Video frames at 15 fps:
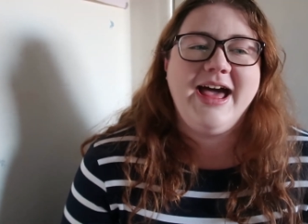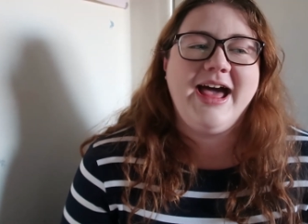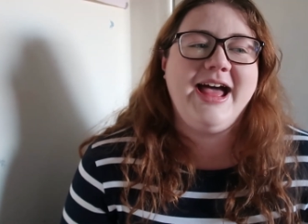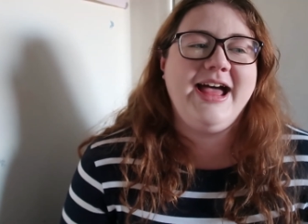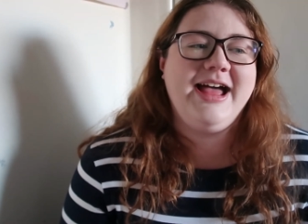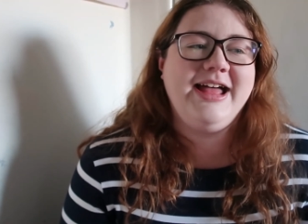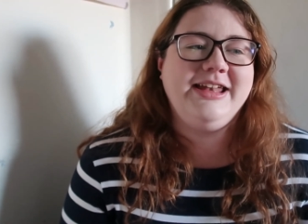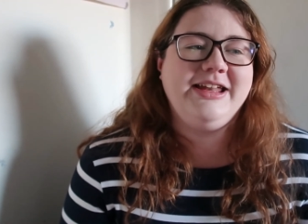
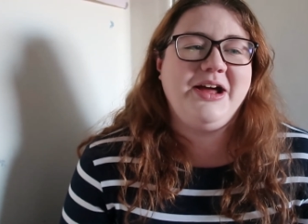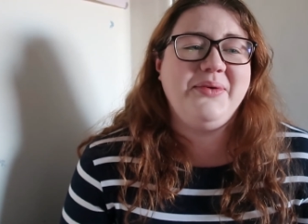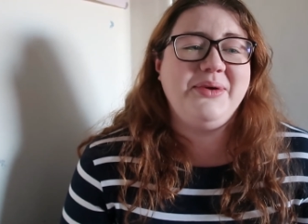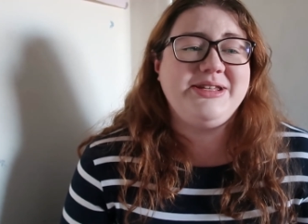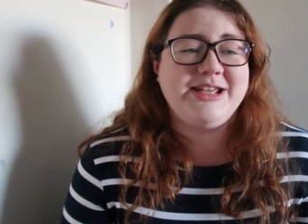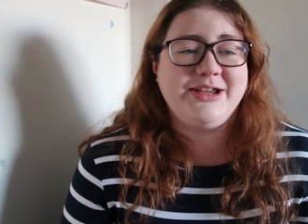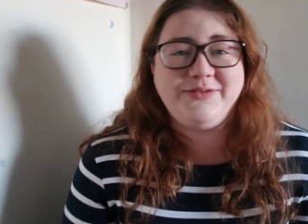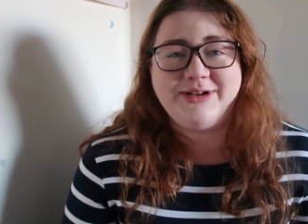and I
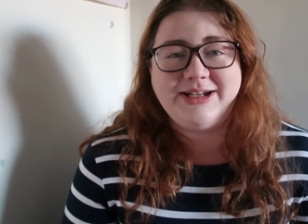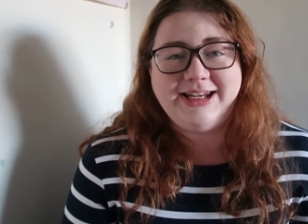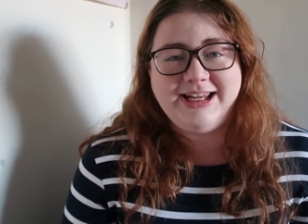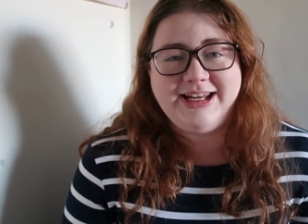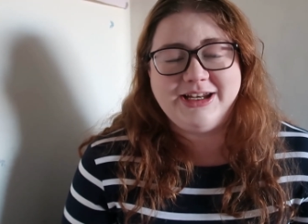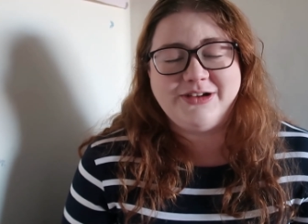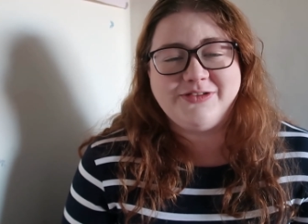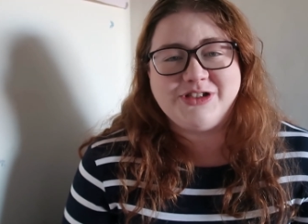would
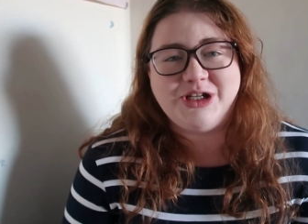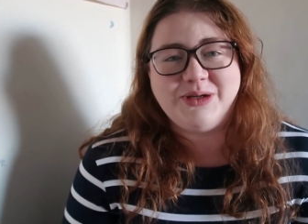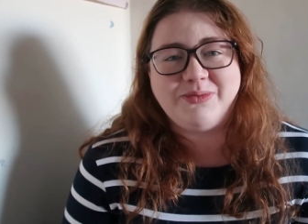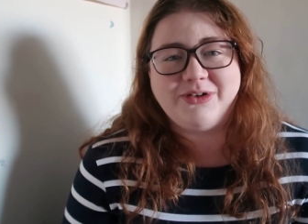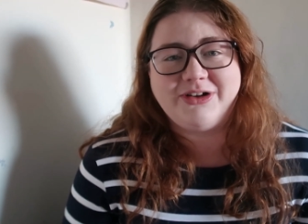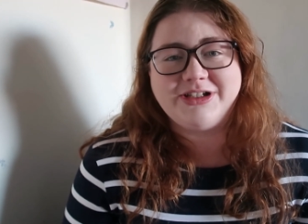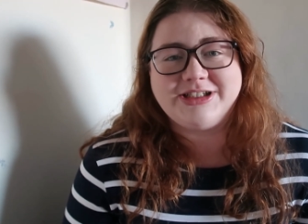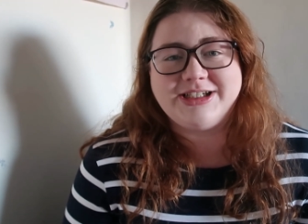definitely love to
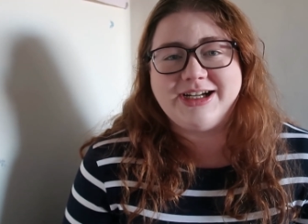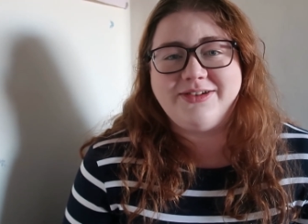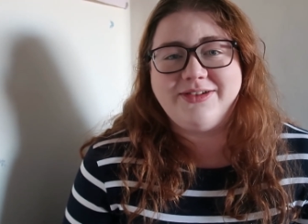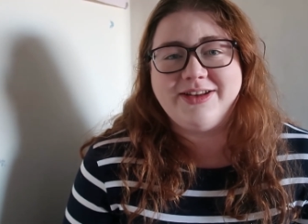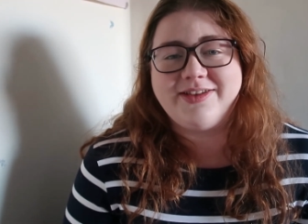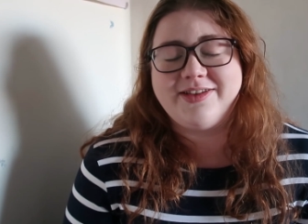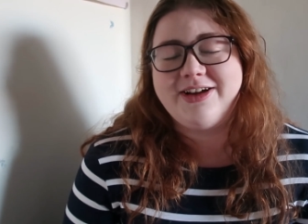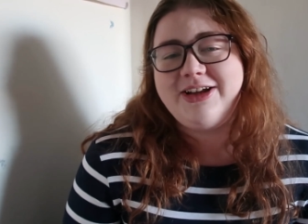branch out
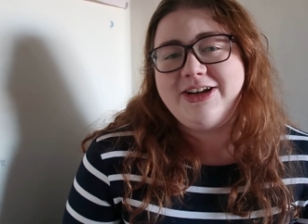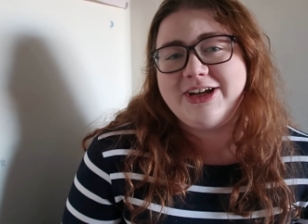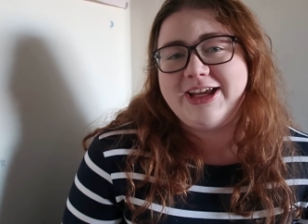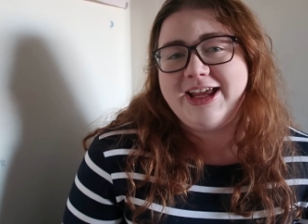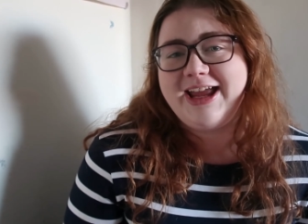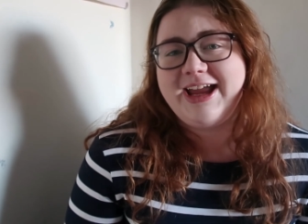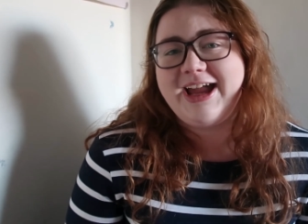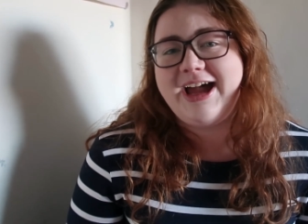and start
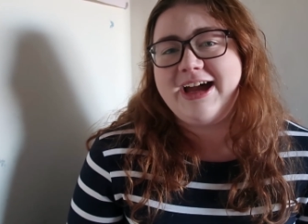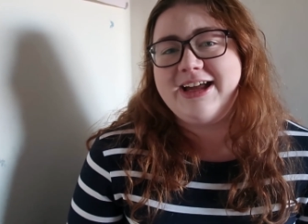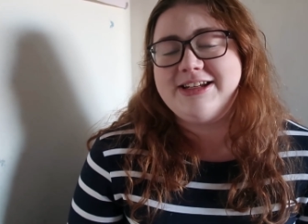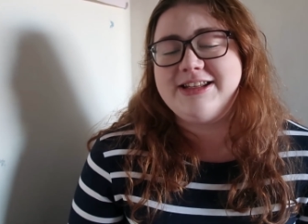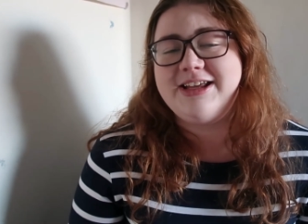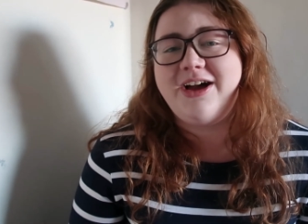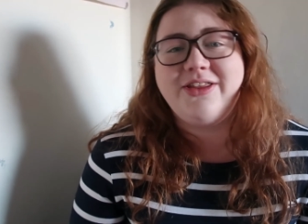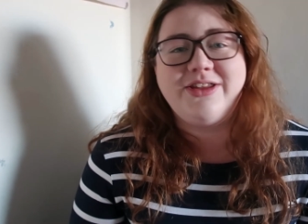looking at
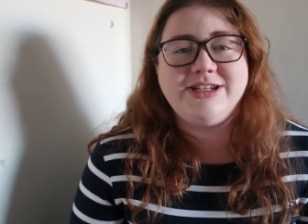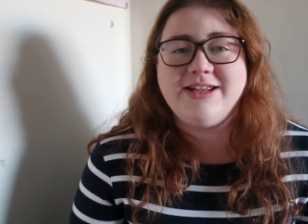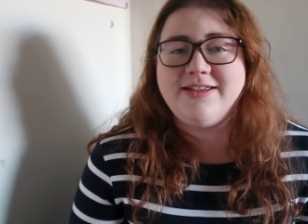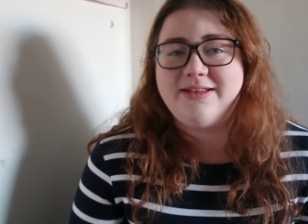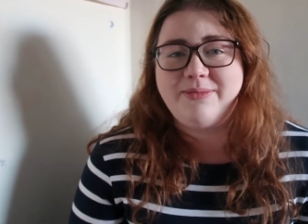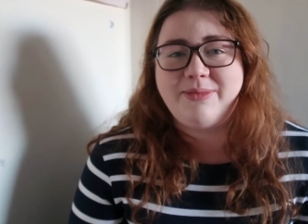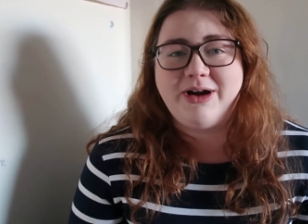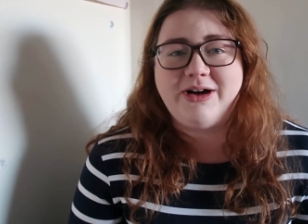the other
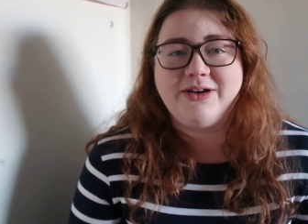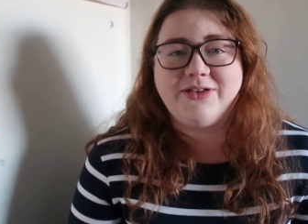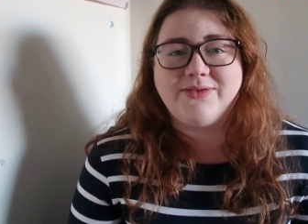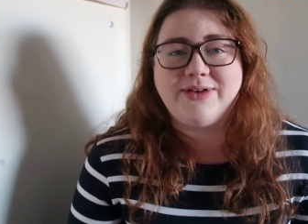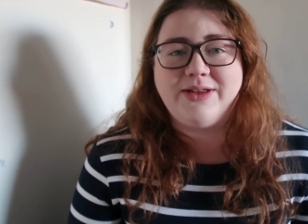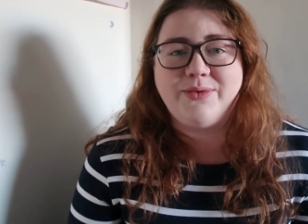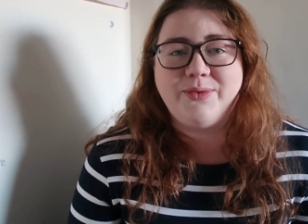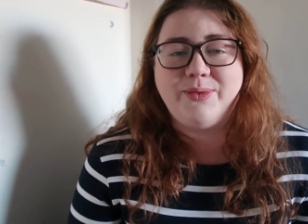Disney parks
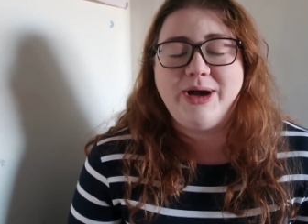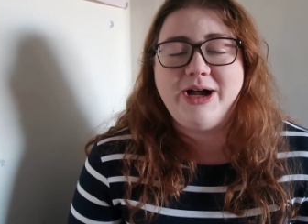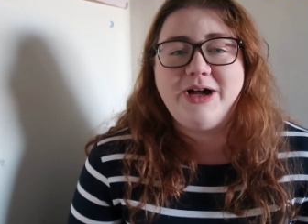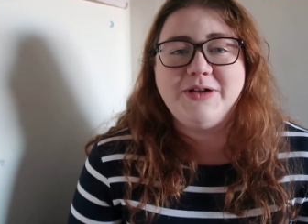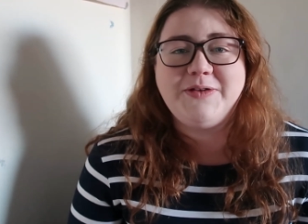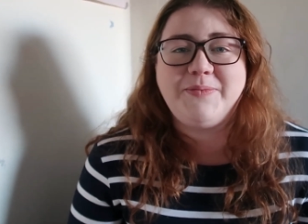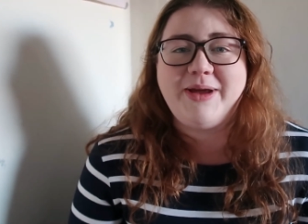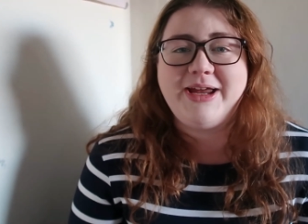around the
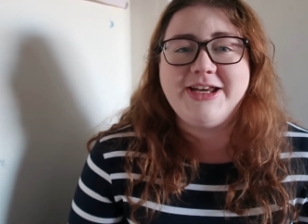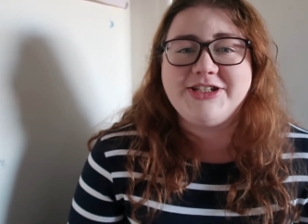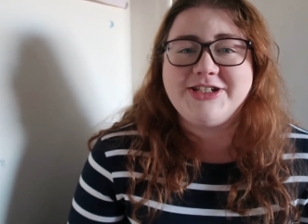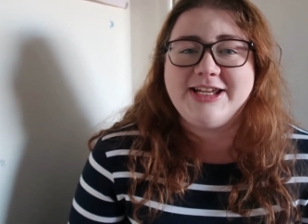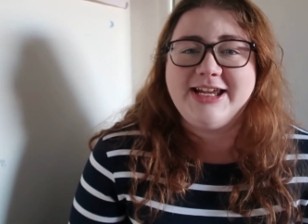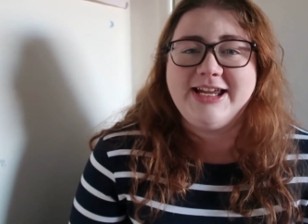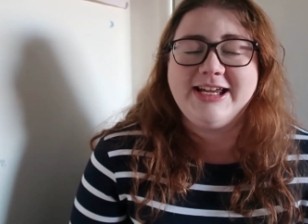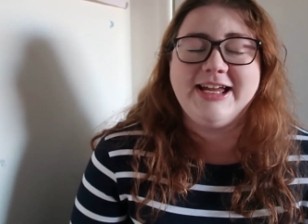world.
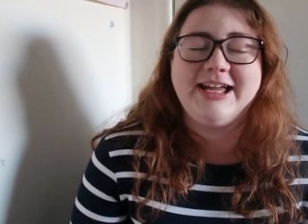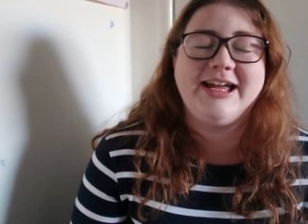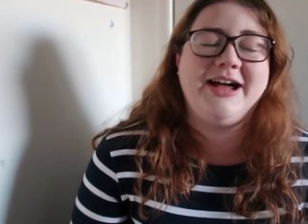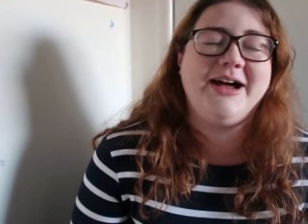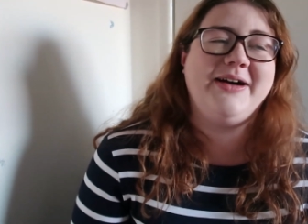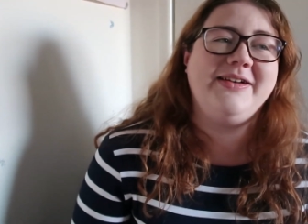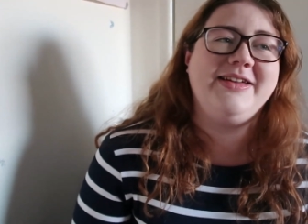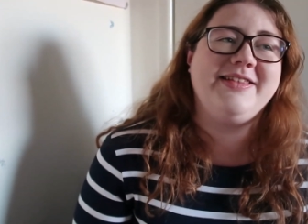Beijing
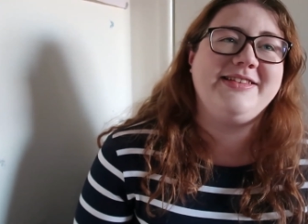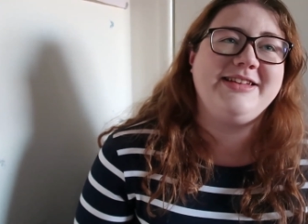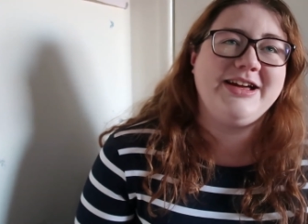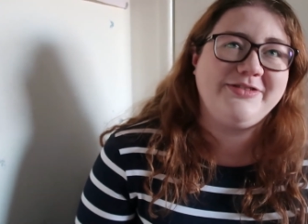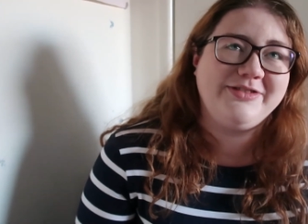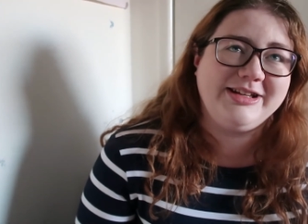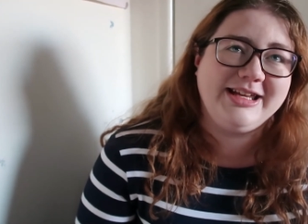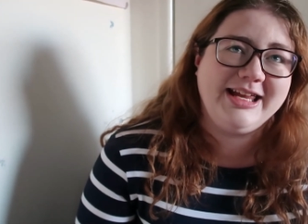uh, is
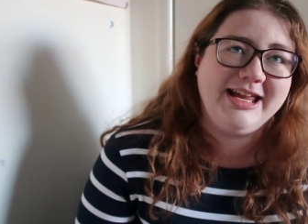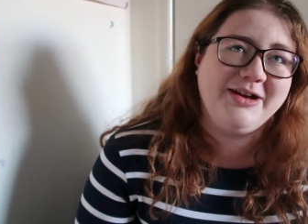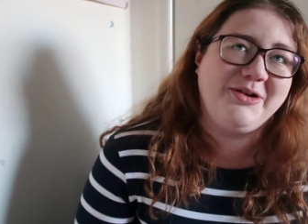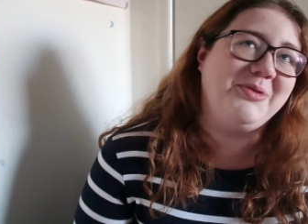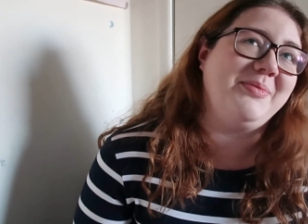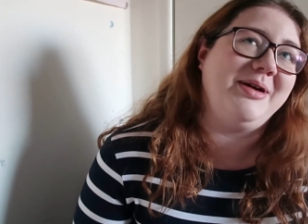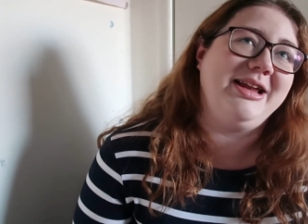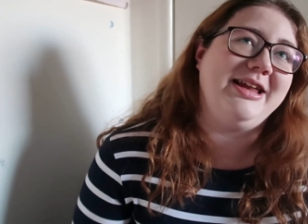definitely
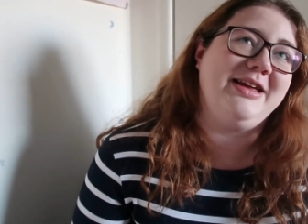on my